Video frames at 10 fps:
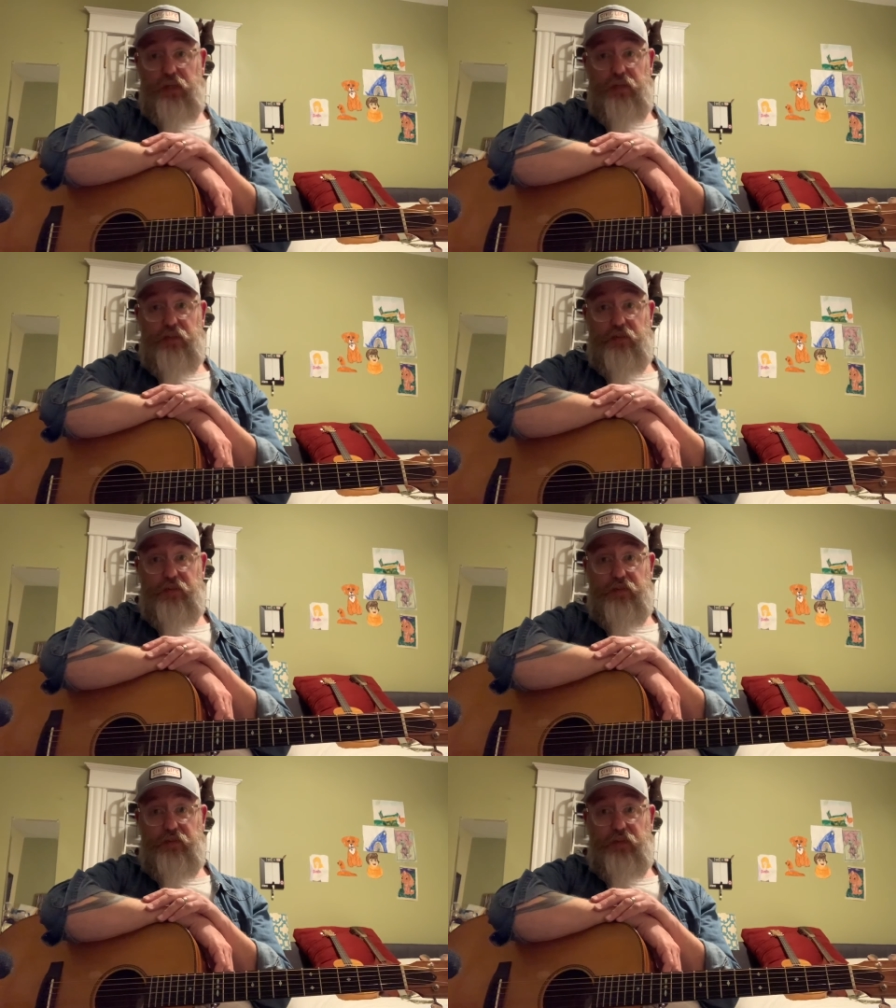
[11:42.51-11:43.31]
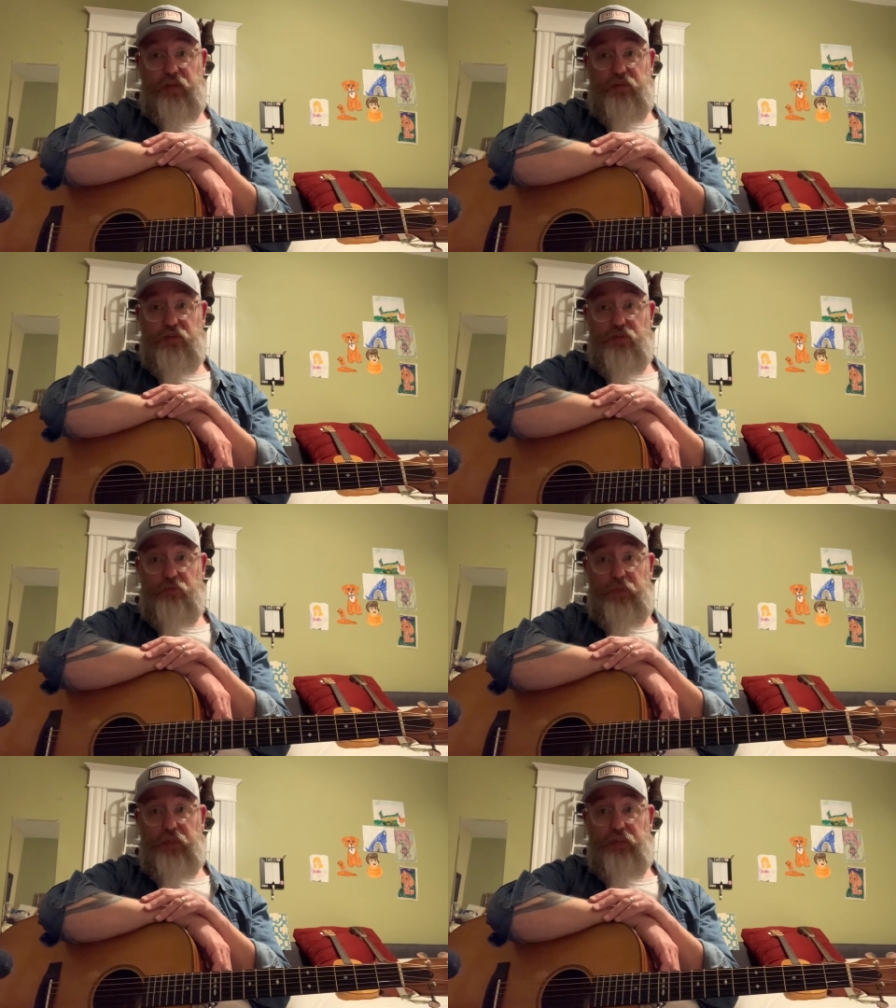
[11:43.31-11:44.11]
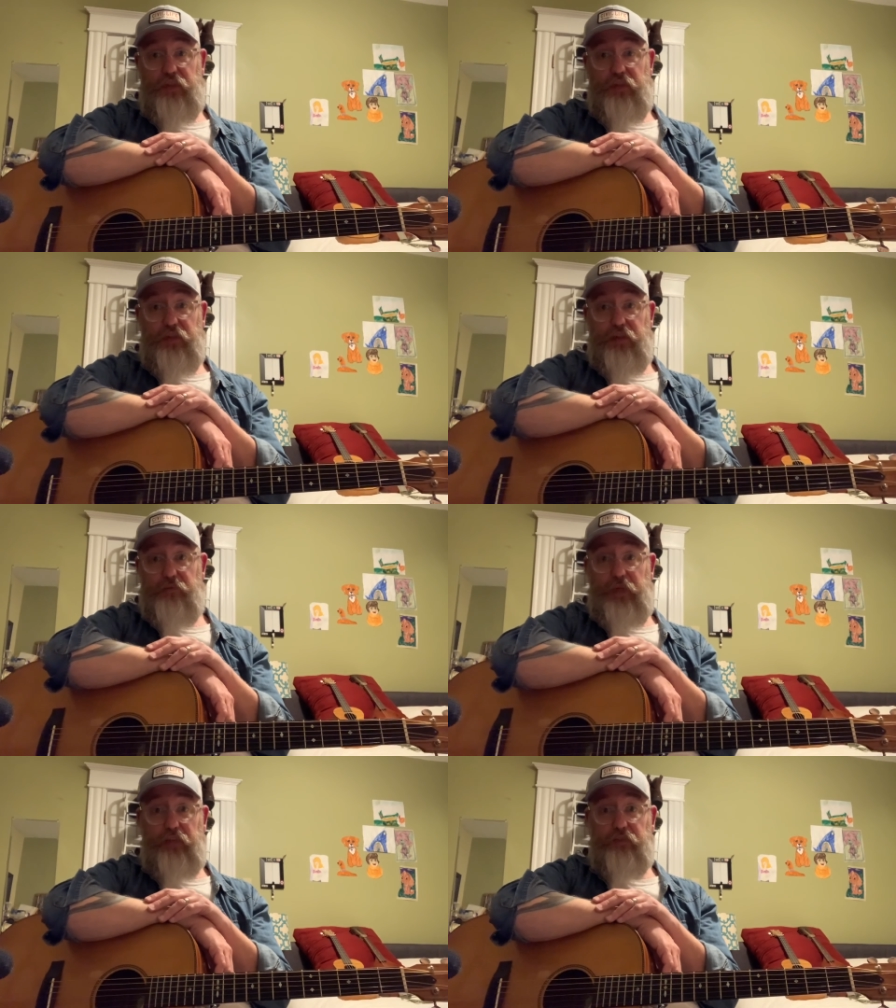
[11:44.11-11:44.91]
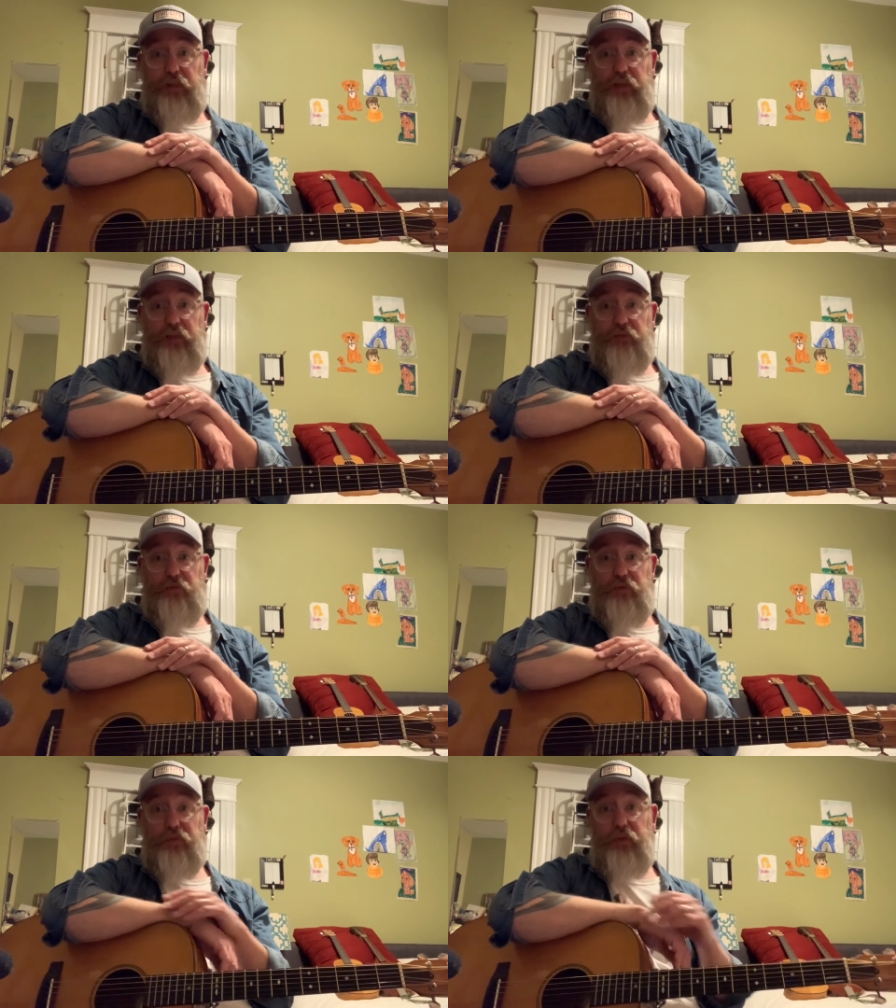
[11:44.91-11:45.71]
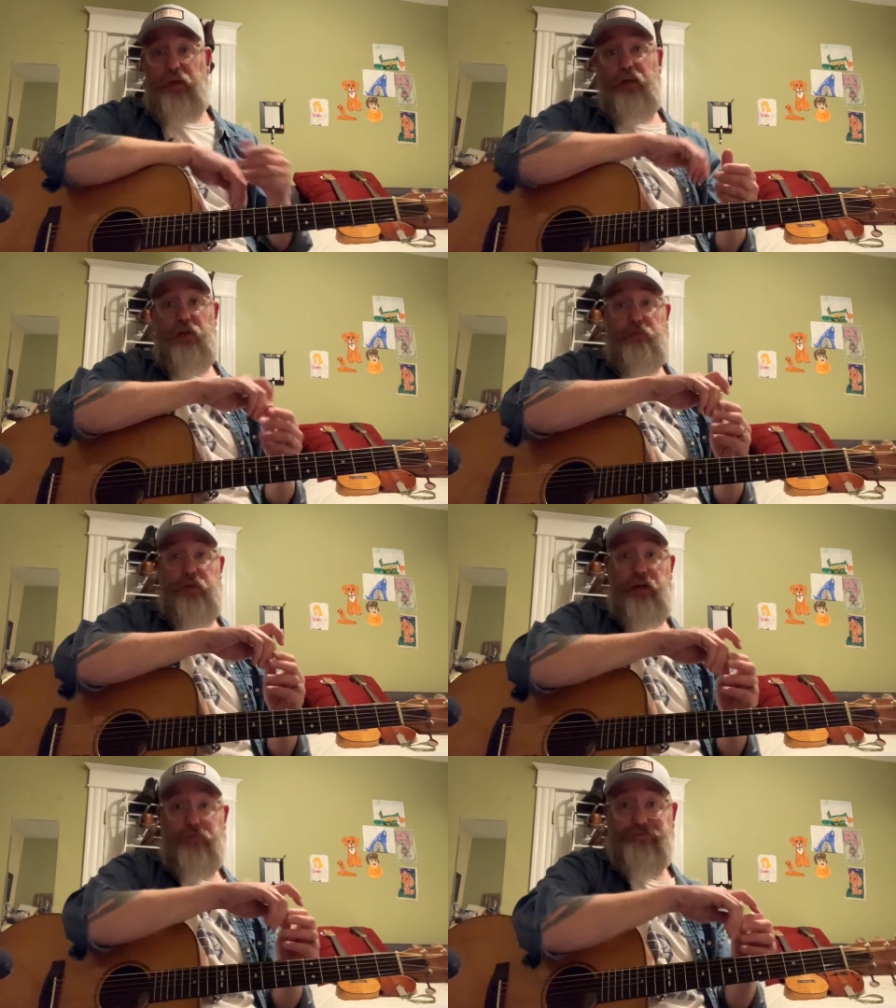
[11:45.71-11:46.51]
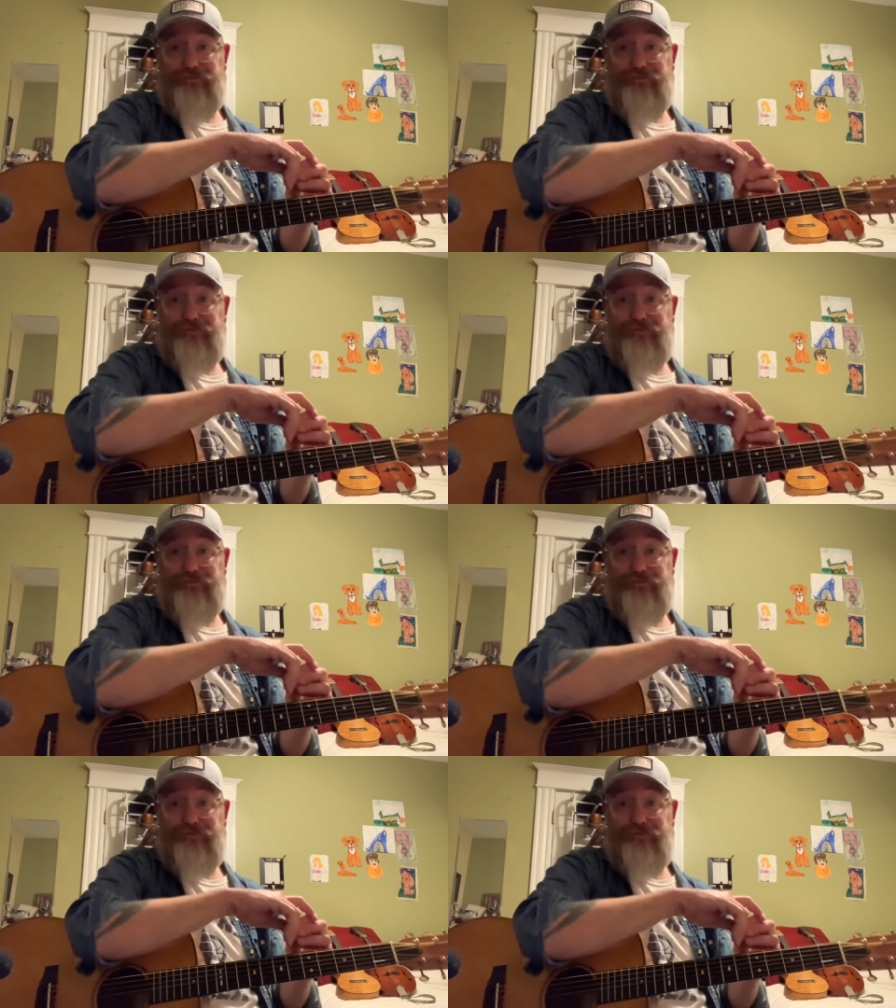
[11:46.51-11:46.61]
just shoot me an email and I'll help you out.